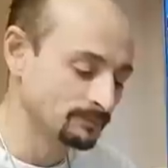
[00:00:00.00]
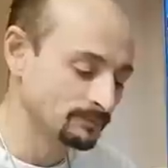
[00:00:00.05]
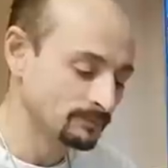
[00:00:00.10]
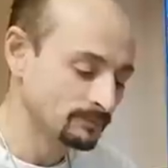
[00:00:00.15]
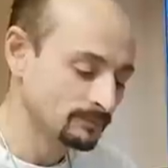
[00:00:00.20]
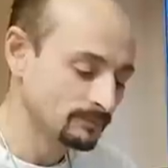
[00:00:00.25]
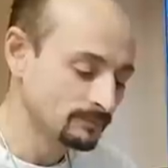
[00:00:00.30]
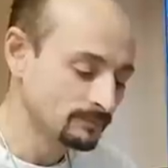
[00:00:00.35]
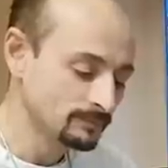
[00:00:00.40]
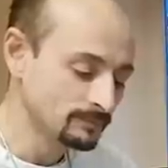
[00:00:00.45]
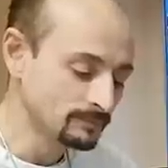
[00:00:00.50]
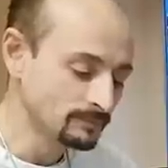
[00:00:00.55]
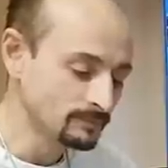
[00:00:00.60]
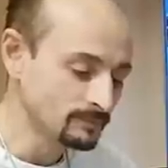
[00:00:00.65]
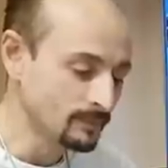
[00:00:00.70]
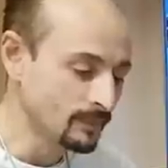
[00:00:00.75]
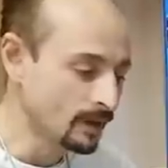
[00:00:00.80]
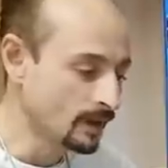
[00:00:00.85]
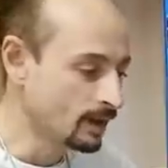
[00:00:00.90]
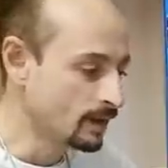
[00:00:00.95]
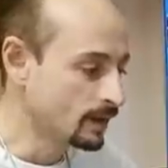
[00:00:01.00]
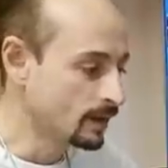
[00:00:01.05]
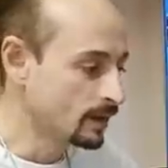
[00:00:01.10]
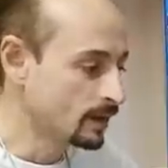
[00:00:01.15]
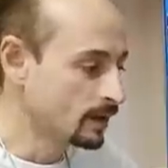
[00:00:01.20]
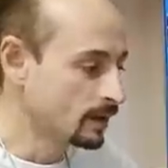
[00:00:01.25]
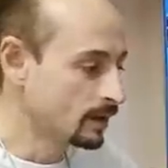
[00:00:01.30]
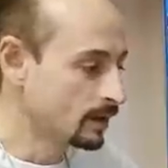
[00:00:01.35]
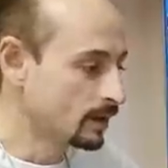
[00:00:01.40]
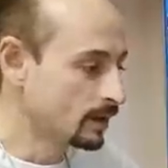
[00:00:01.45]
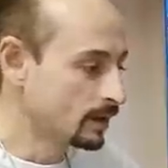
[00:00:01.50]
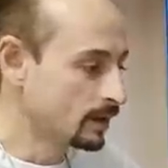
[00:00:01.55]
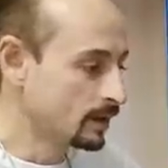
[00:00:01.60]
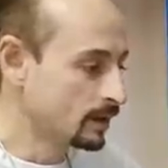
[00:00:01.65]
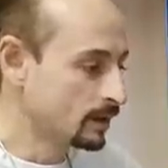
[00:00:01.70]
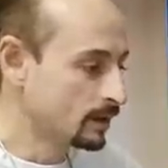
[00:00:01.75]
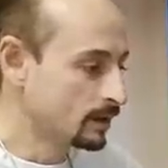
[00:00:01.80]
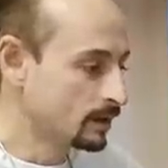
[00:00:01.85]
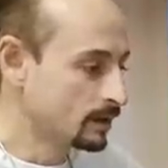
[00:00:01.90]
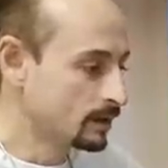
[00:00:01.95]

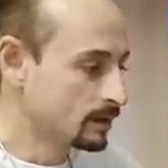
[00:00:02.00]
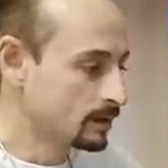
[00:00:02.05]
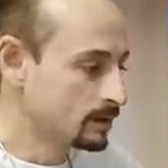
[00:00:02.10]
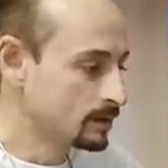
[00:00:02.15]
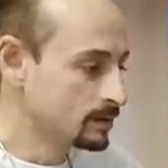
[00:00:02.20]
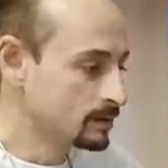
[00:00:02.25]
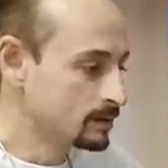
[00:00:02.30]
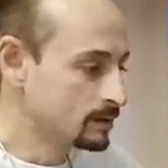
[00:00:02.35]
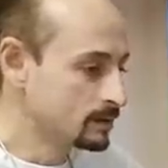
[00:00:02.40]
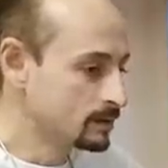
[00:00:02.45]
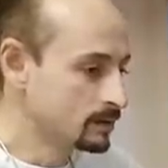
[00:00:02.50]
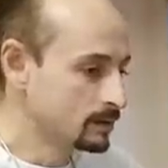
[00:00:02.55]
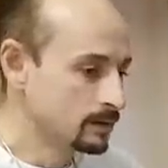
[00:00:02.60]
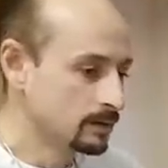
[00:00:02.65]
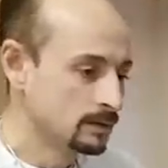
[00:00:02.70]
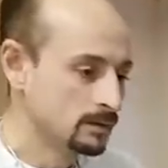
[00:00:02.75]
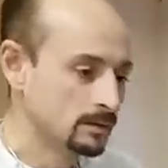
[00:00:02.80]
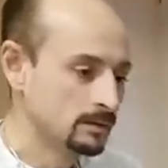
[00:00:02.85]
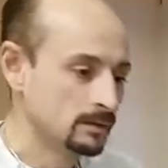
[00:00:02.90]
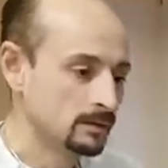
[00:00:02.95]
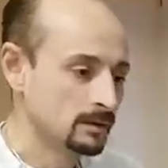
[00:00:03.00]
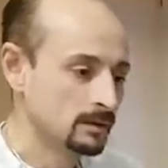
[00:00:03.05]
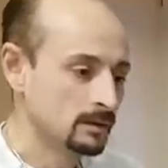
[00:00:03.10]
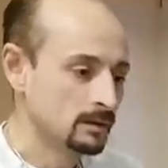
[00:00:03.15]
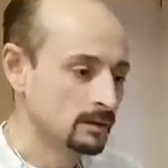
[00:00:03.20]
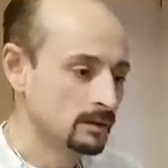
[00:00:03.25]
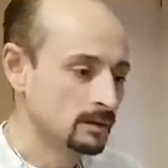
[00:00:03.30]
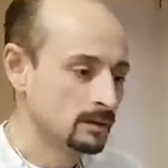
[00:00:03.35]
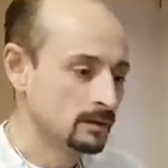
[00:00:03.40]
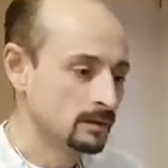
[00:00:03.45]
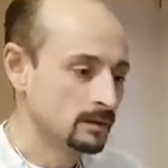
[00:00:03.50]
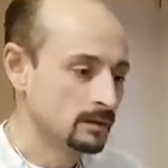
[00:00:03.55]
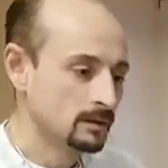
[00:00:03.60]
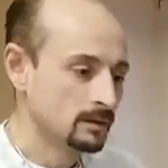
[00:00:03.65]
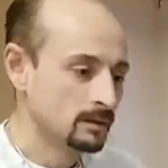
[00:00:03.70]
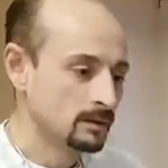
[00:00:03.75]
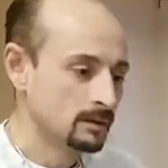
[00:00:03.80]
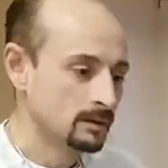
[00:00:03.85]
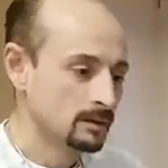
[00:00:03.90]
(silence)